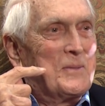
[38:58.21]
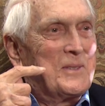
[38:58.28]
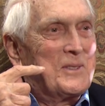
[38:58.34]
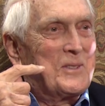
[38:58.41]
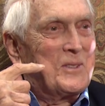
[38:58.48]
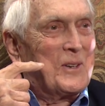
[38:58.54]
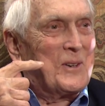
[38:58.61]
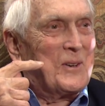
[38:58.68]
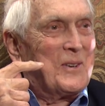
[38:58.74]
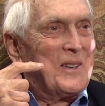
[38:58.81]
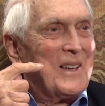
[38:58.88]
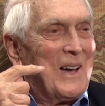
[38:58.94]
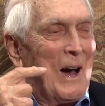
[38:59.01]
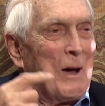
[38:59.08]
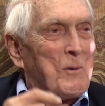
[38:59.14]
So
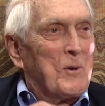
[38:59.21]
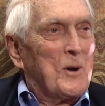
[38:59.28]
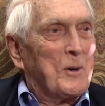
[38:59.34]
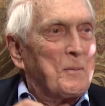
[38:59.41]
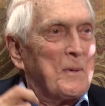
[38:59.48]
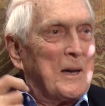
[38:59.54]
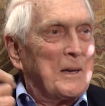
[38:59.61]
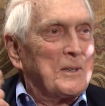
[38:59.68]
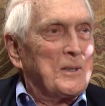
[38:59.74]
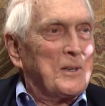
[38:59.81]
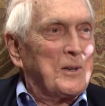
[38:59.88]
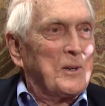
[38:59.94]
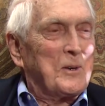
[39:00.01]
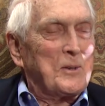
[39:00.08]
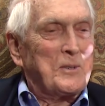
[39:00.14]
I walked back to the
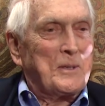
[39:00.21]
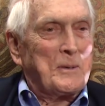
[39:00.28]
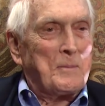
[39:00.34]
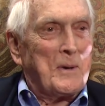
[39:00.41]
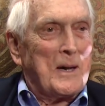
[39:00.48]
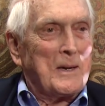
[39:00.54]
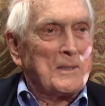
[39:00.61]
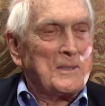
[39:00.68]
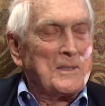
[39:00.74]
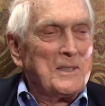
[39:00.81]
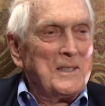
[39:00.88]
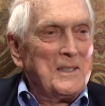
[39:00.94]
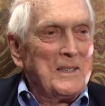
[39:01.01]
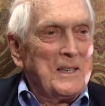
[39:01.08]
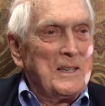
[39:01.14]
coaching box.
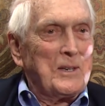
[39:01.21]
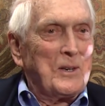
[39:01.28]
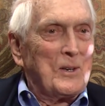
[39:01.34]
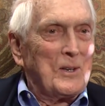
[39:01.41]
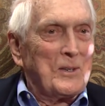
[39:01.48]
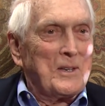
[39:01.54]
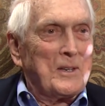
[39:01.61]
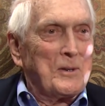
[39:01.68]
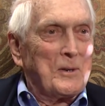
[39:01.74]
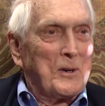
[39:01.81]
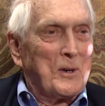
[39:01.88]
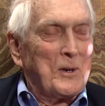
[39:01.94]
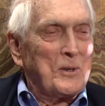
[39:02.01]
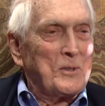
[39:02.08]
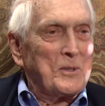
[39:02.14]
He called the other
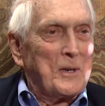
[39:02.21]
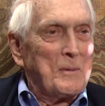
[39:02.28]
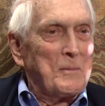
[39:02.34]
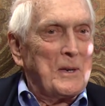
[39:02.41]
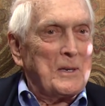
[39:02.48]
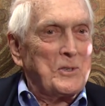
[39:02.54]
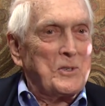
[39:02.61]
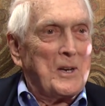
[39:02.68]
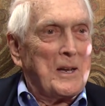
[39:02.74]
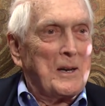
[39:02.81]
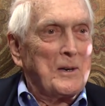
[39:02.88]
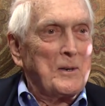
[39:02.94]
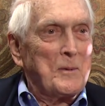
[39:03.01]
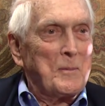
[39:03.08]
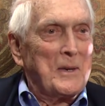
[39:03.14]
coach up and they
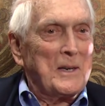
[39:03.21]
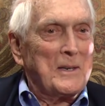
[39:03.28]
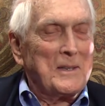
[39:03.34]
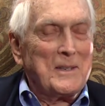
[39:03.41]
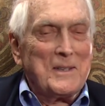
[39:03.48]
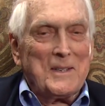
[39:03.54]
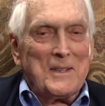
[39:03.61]
chatted a minute.